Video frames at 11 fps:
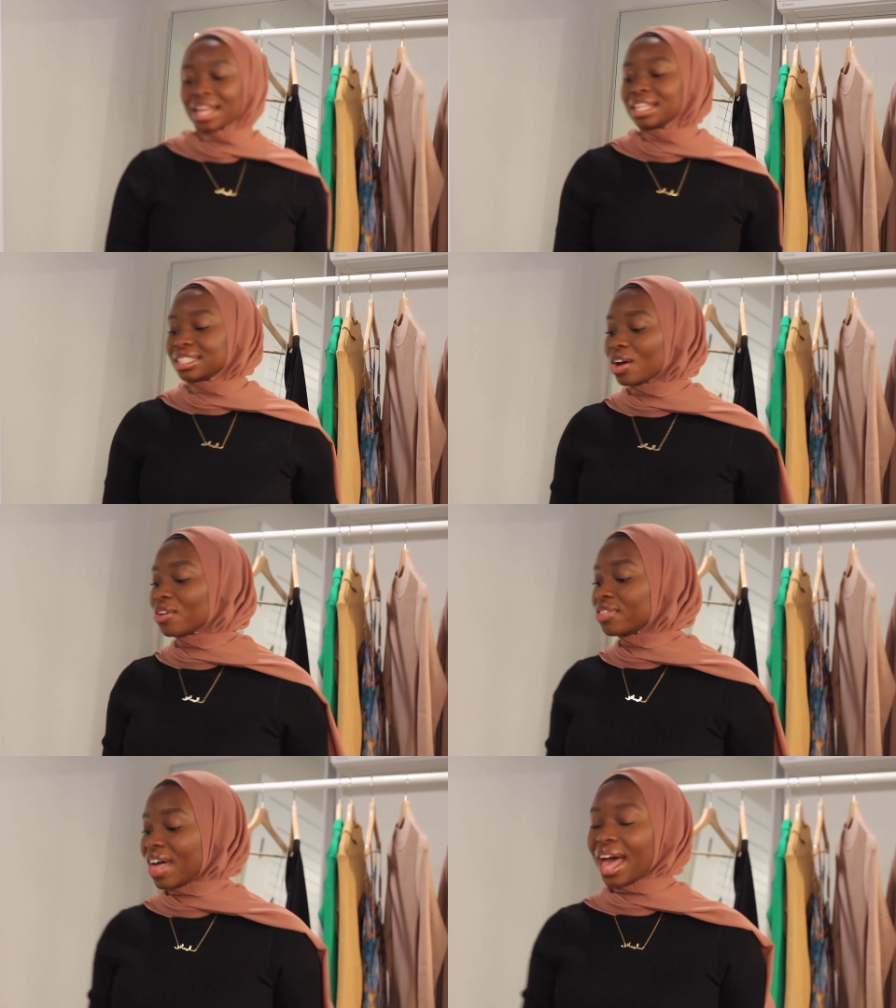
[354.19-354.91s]

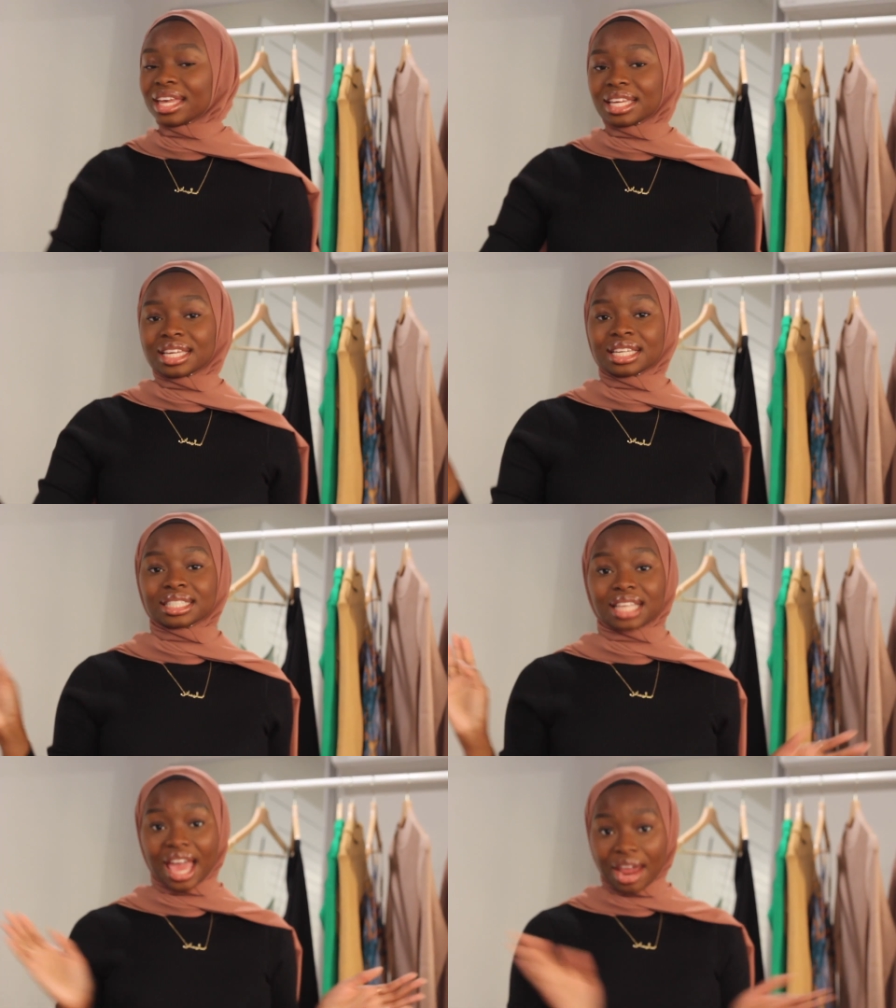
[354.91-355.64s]
So that is
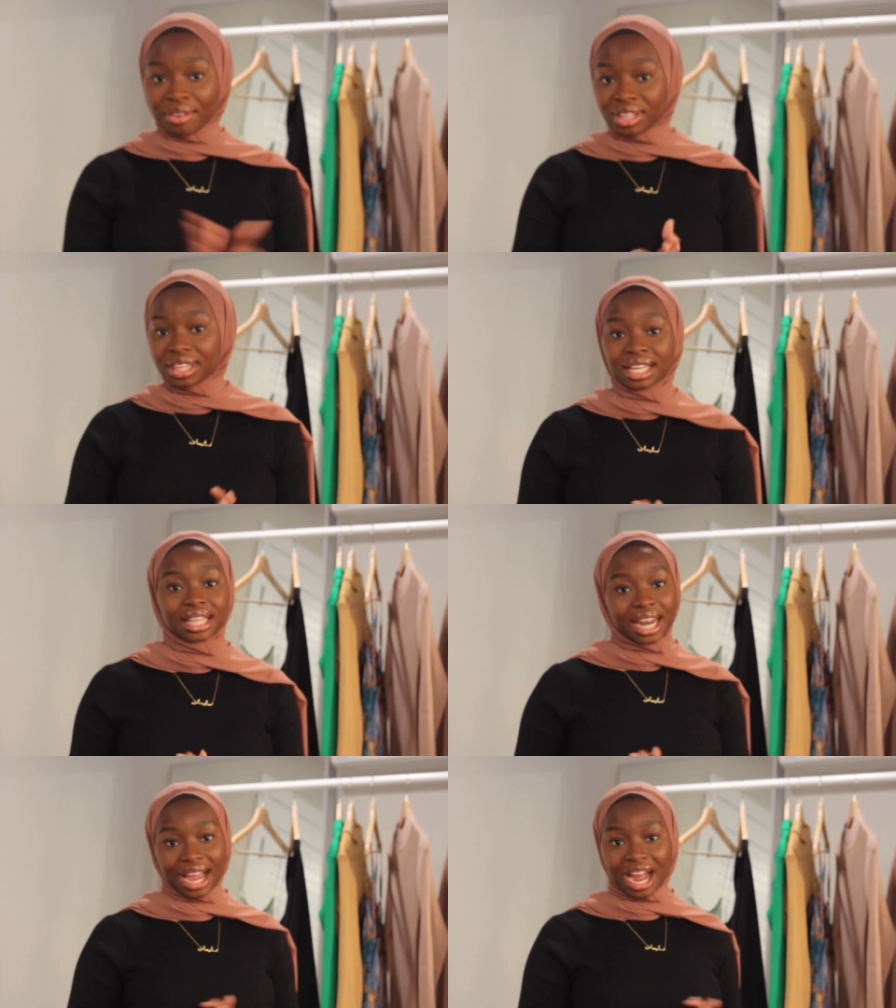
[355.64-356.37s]
everything
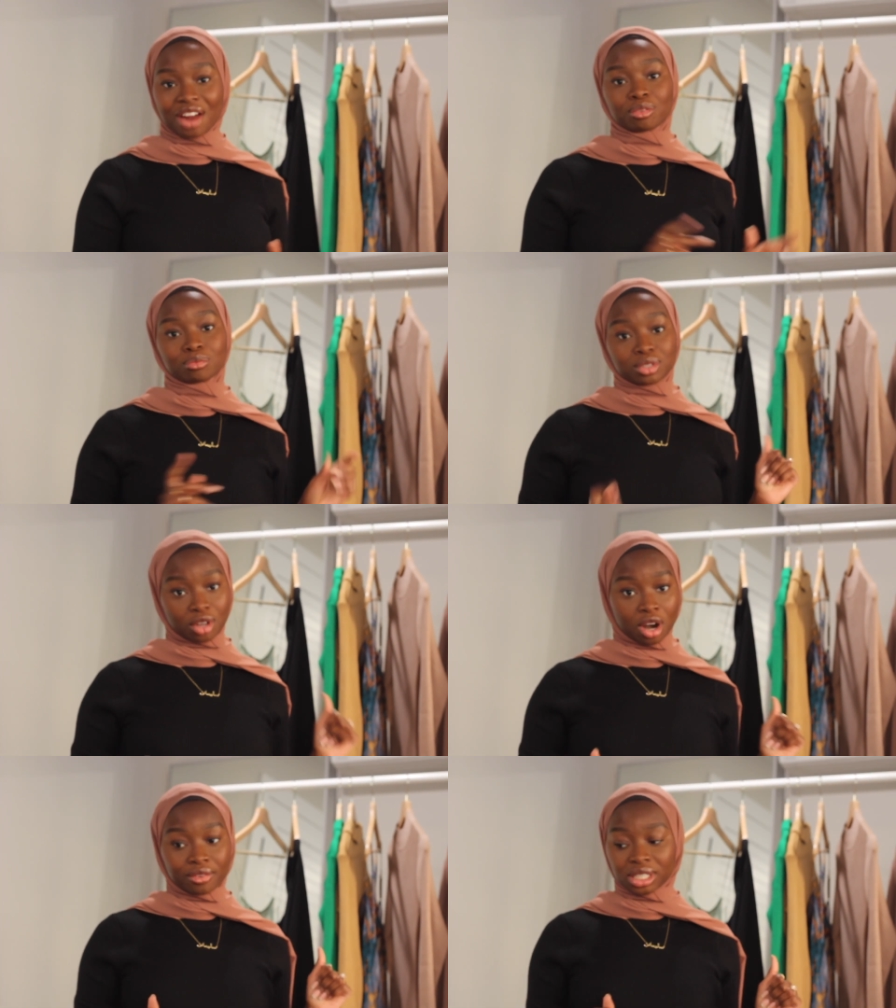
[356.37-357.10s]
that I got from
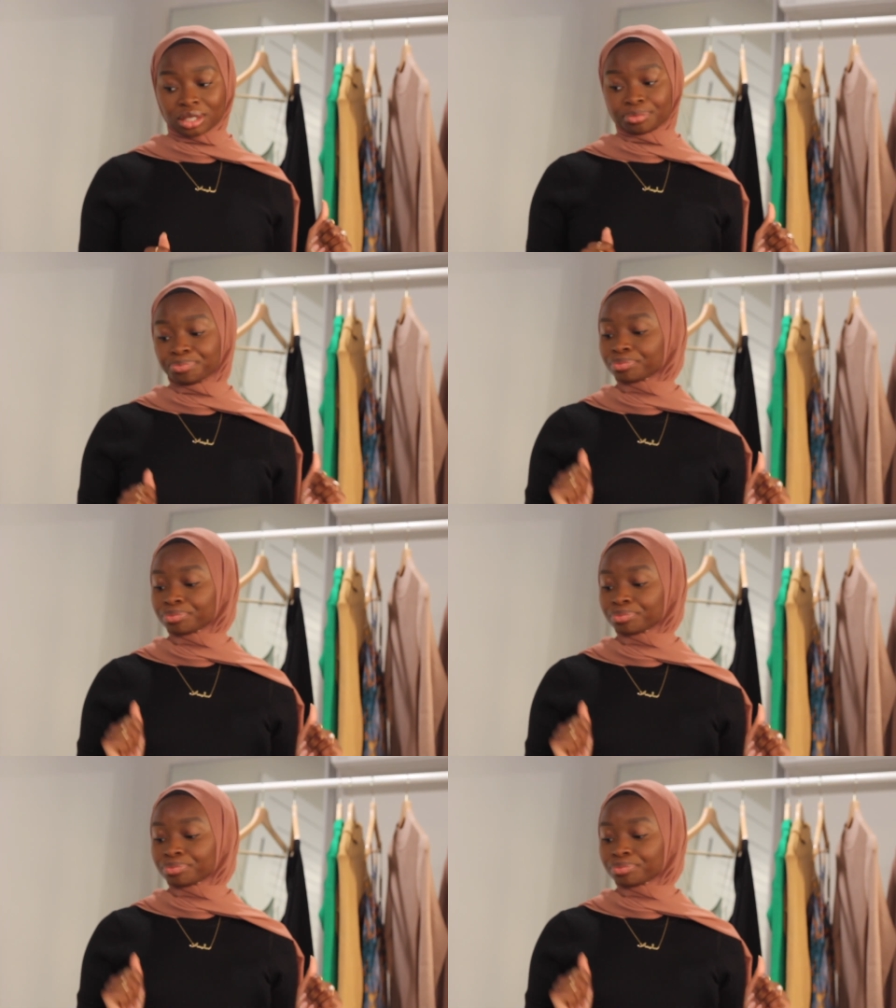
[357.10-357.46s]
Zara.